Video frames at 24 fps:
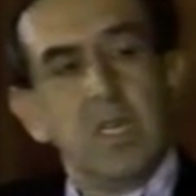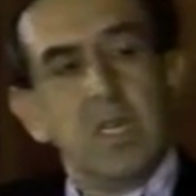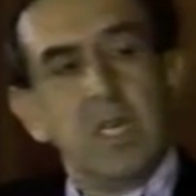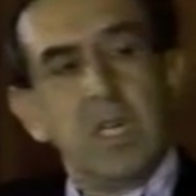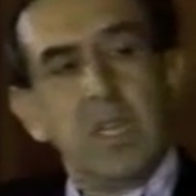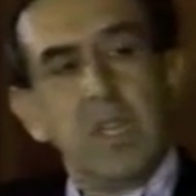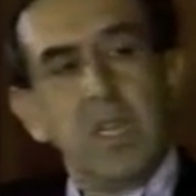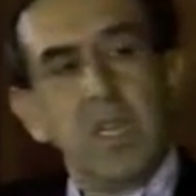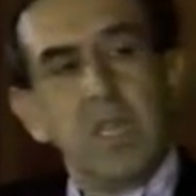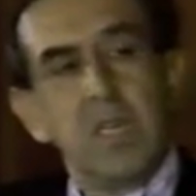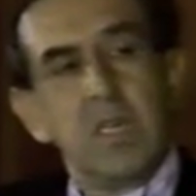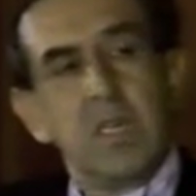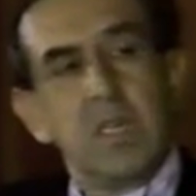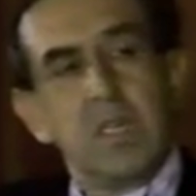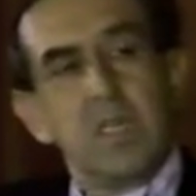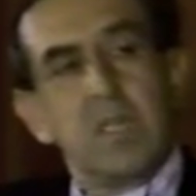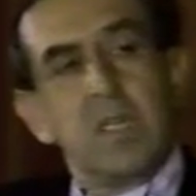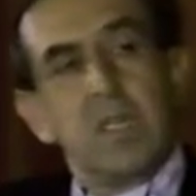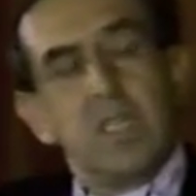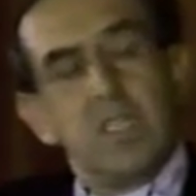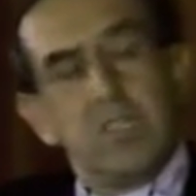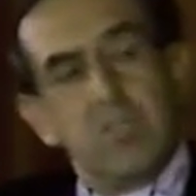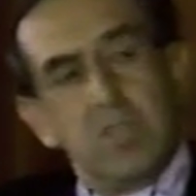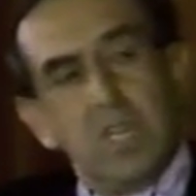I think
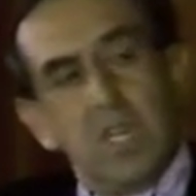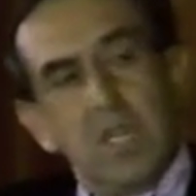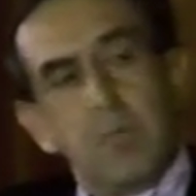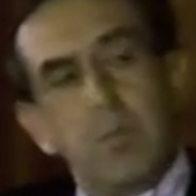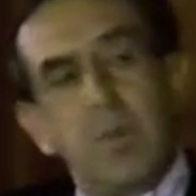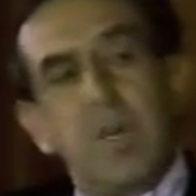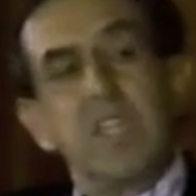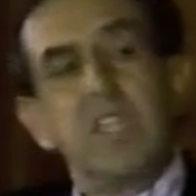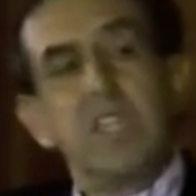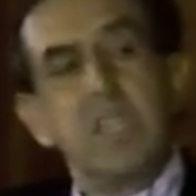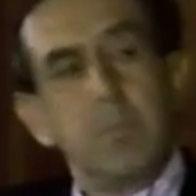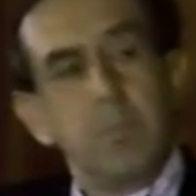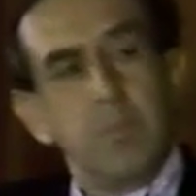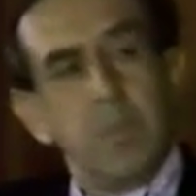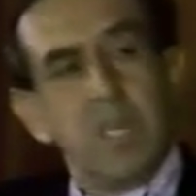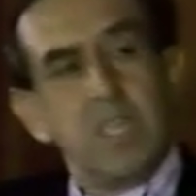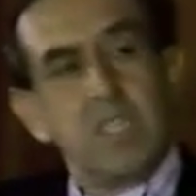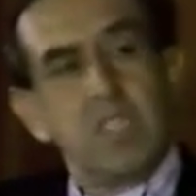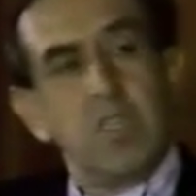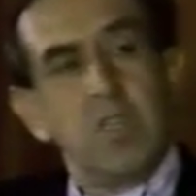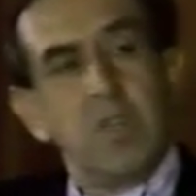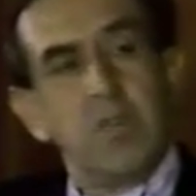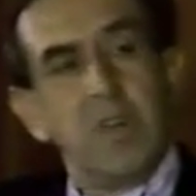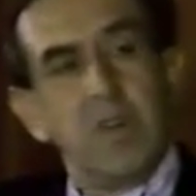it's really part and
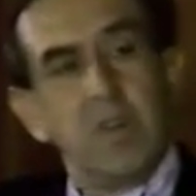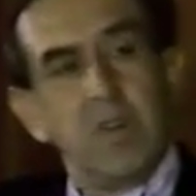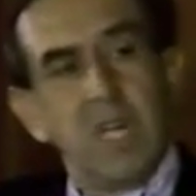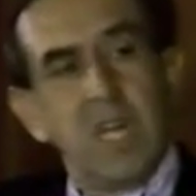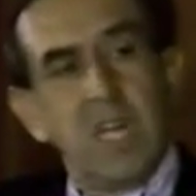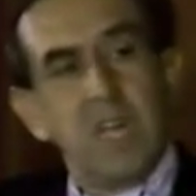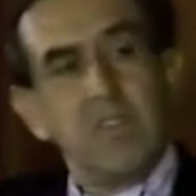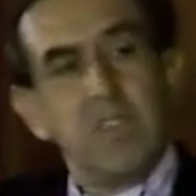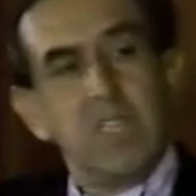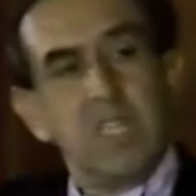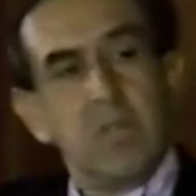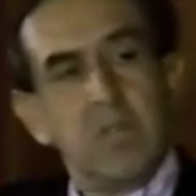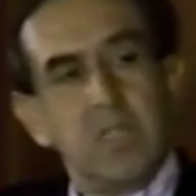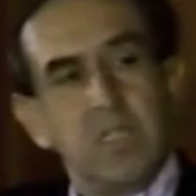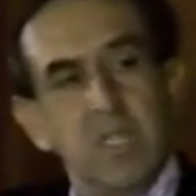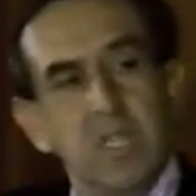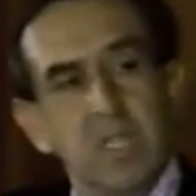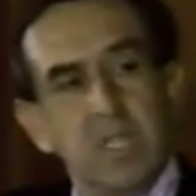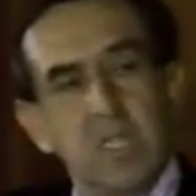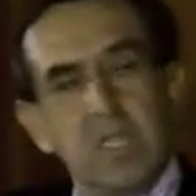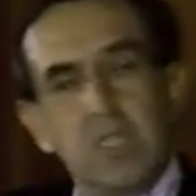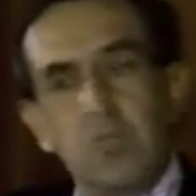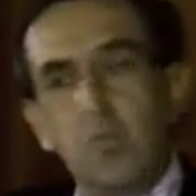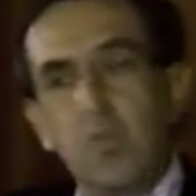parcel of our lives in our
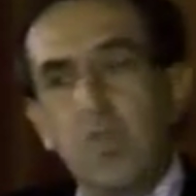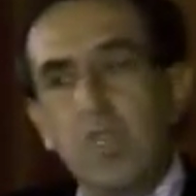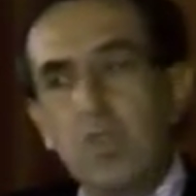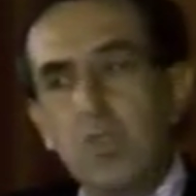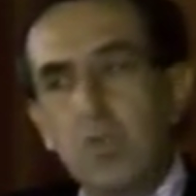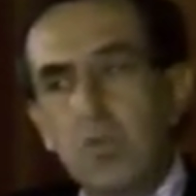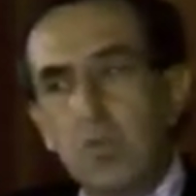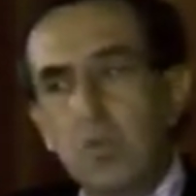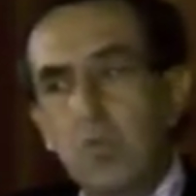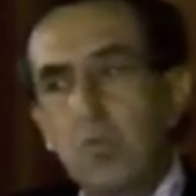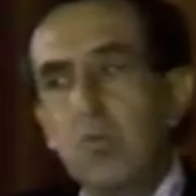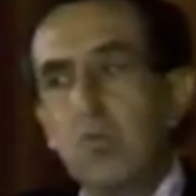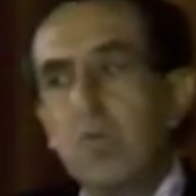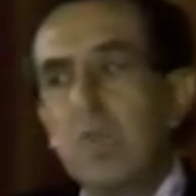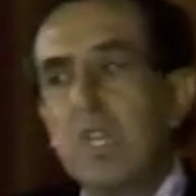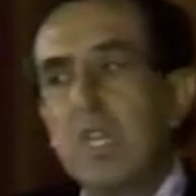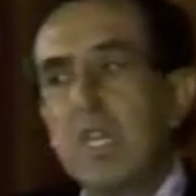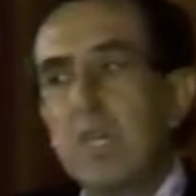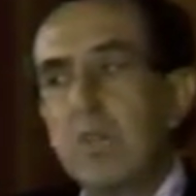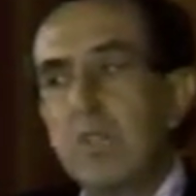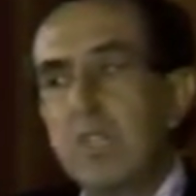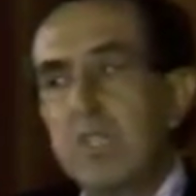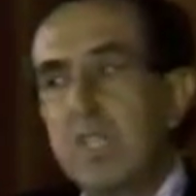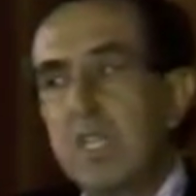cities. We do in
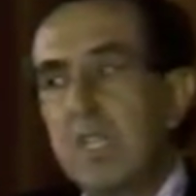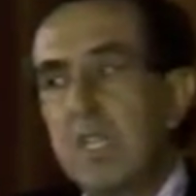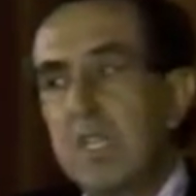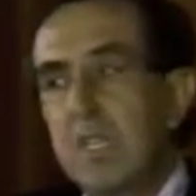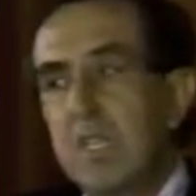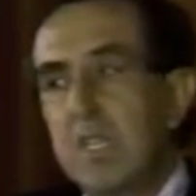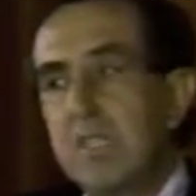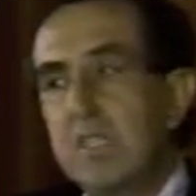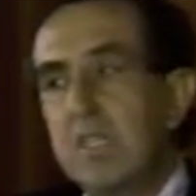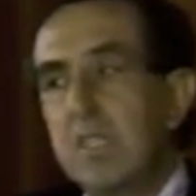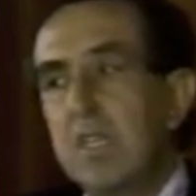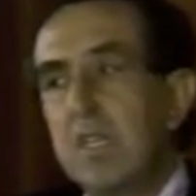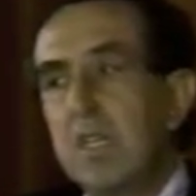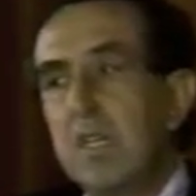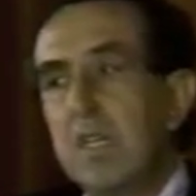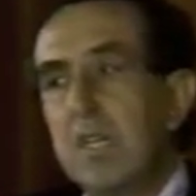our cities